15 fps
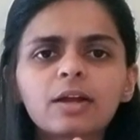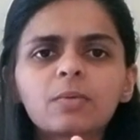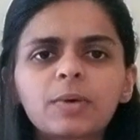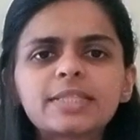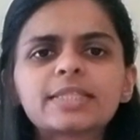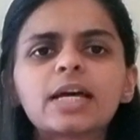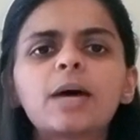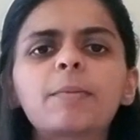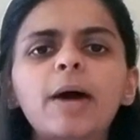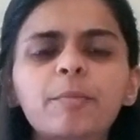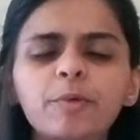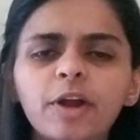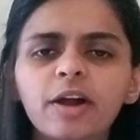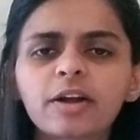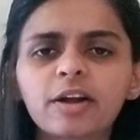what's up? I'm
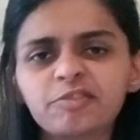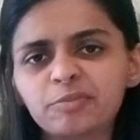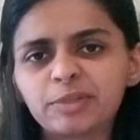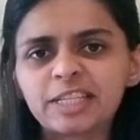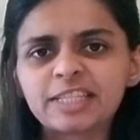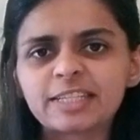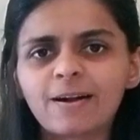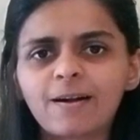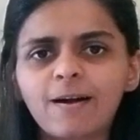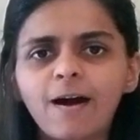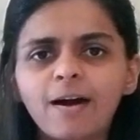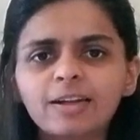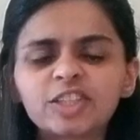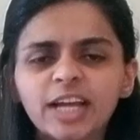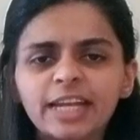Priyanka from Let's Talk
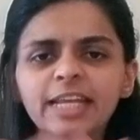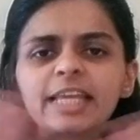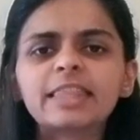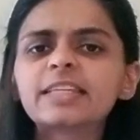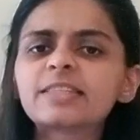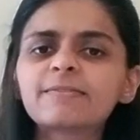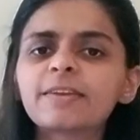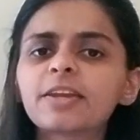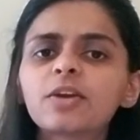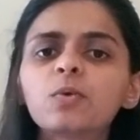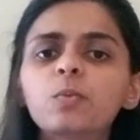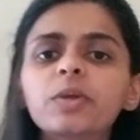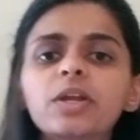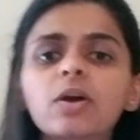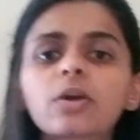College and in this video
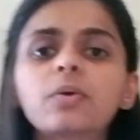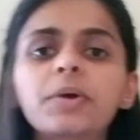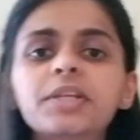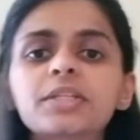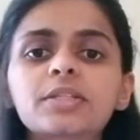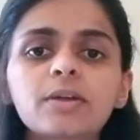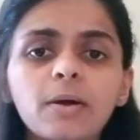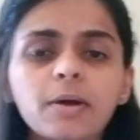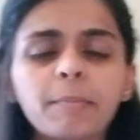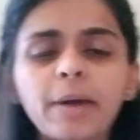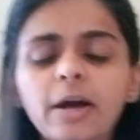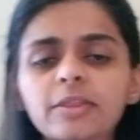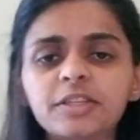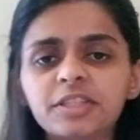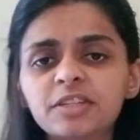we are going to talk
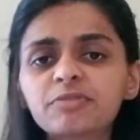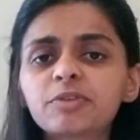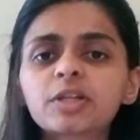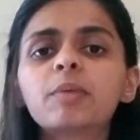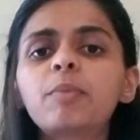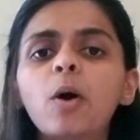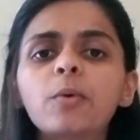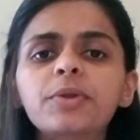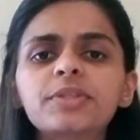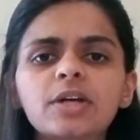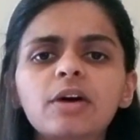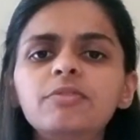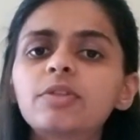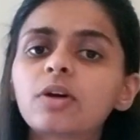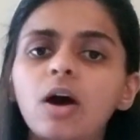about the different components
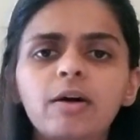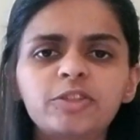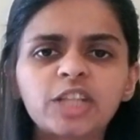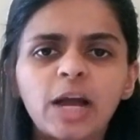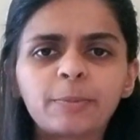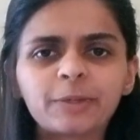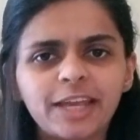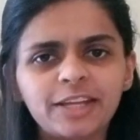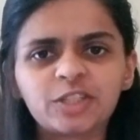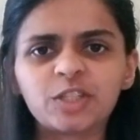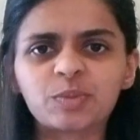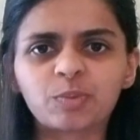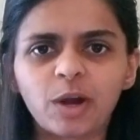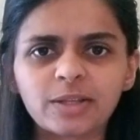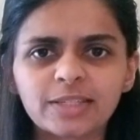of the college applications
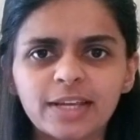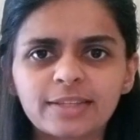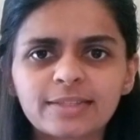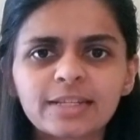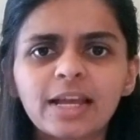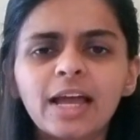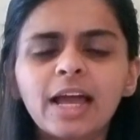process.